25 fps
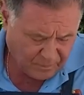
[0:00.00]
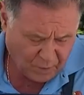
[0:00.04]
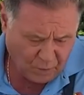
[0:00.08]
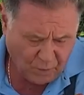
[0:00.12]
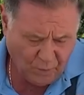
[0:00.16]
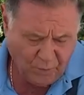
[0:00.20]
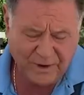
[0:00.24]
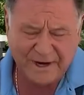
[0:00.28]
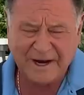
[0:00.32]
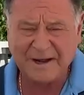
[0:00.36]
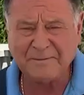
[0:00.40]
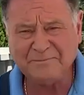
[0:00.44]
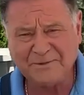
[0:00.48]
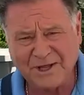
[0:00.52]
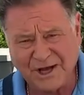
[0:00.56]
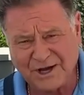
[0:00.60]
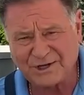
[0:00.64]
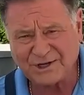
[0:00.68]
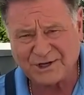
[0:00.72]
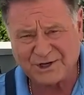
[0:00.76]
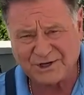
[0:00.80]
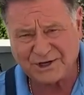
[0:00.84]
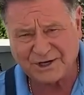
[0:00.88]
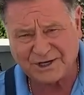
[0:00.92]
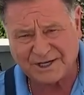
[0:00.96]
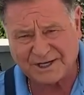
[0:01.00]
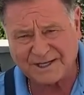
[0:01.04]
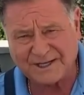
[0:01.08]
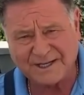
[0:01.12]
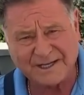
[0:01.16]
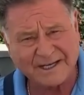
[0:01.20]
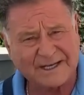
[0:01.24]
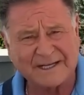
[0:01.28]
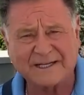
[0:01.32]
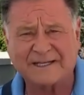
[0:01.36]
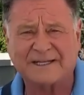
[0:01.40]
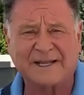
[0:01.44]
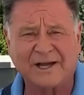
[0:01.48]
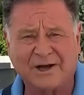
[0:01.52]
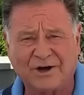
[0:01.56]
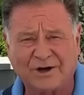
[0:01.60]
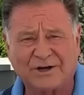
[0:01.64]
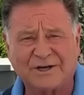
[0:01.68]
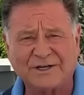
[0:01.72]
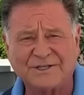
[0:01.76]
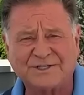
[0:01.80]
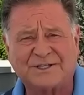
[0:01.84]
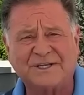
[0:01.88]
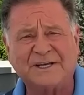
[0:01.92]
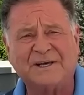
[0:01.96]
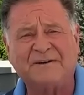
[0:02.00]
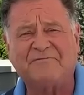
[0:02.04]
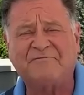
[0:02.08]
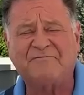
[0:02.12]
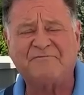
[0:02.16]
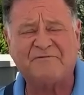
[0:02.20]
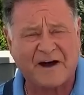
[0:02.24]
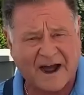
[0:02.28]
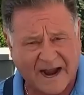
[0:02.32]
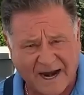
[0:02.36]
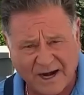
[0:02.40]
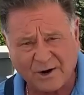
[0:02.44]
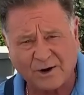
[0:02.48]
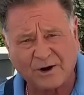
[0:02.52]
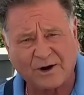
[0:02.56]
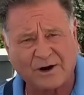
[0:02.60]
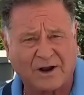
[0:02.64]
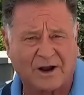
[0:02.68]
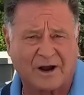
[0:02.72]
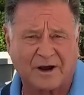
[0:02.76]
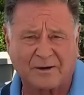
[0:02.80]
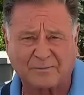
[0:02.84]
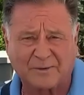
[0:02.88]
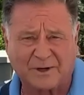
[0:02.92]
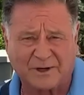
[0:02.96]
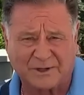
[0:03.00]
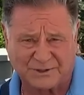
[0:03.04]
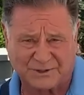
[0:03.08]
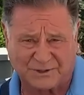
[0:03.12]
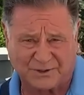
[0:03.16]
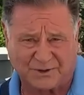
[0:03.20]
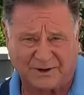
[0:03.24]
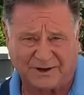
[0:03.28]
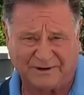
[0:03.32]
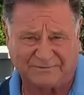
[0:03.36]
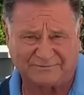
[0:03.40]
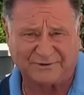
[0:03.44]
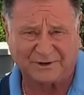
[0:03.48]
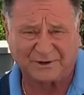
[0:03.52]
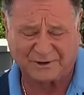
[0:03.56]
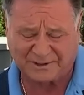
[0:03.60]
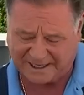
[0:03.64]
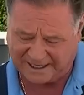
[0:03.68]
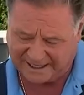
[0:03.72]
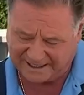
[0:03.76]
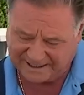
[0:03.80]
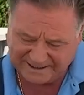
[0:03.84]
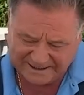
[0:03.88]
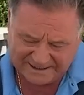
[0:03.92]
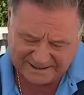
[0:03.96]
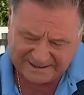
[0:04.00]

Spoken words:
when I'm done cooking, you can tell because the fire alarm goes off, okay?